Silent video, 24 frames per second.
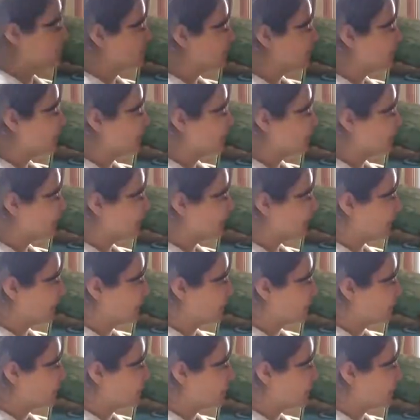a rhyme
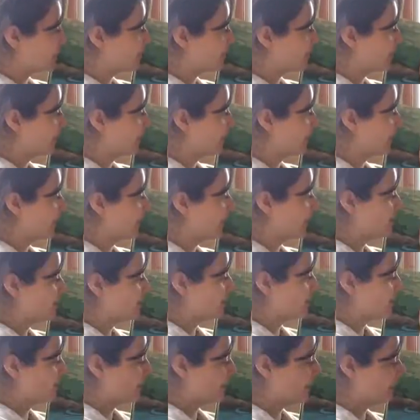again. Tummy and
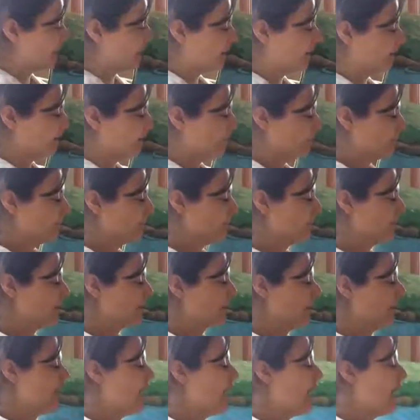yummy.
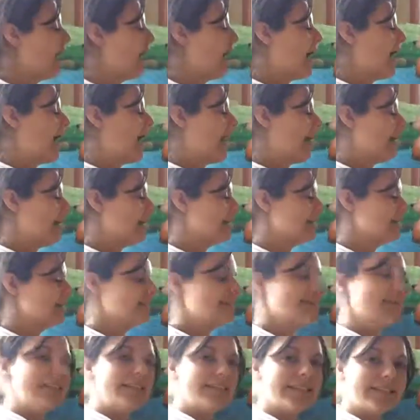
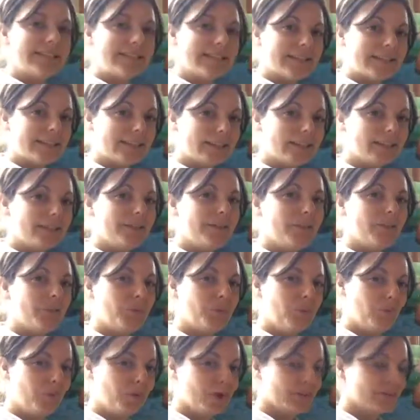And he still
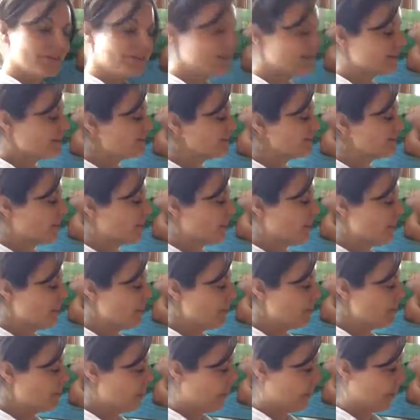wants
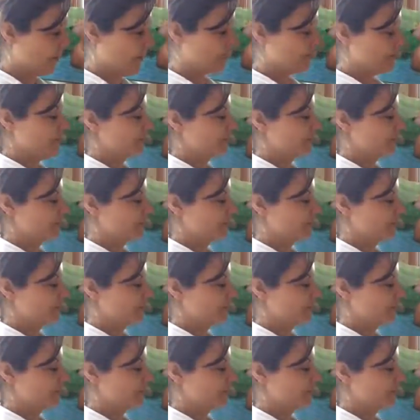more.